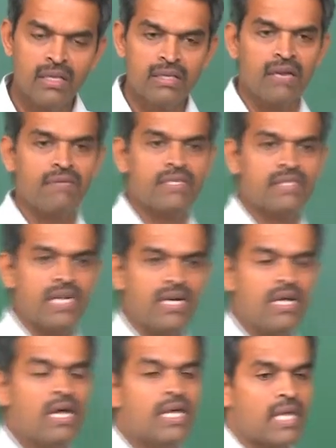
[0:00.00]
Then we
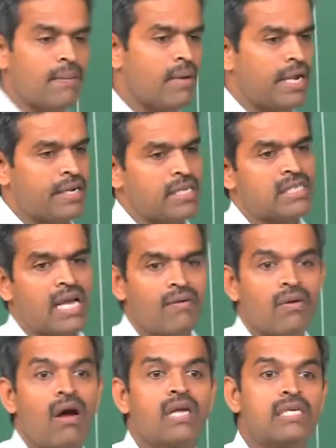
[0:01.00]
said MLATs
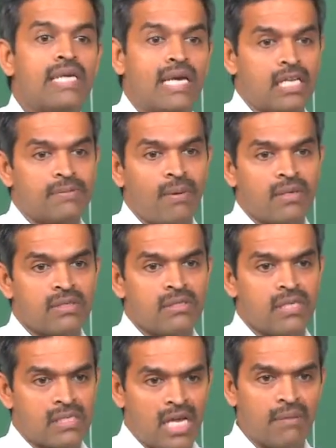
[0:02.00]
have larger deck responses
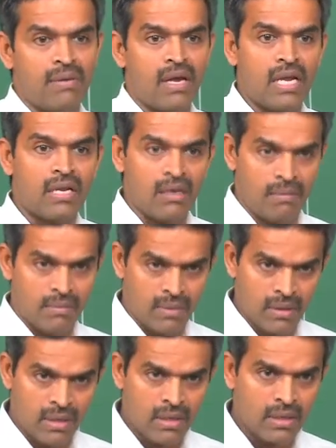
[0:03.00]
this can be again com,
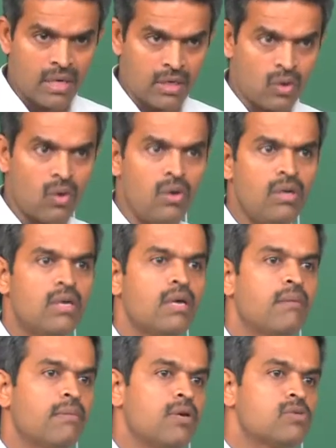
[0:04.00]
uh, controlled
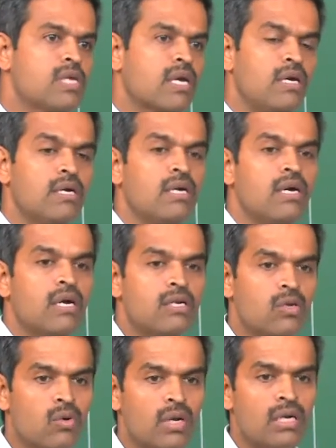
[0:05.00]
by using a
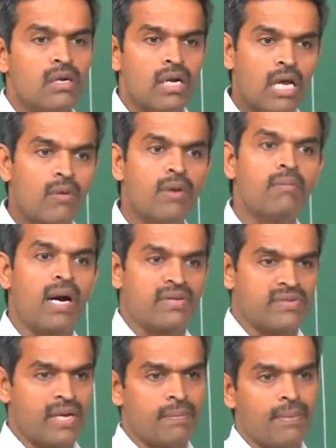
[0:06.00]
tuned liquid mass
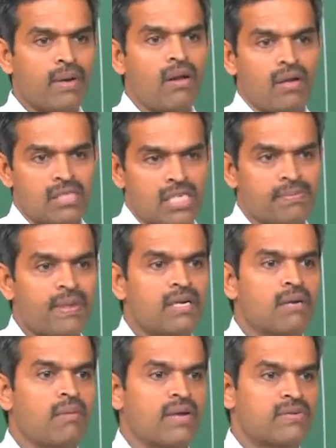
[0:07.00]
damper or
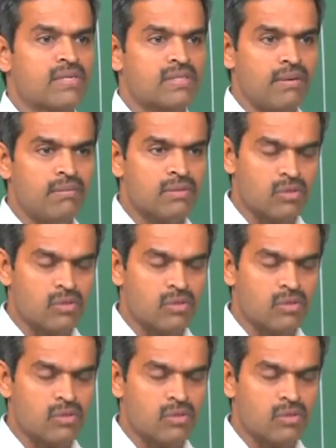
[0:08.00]
suspended mass system.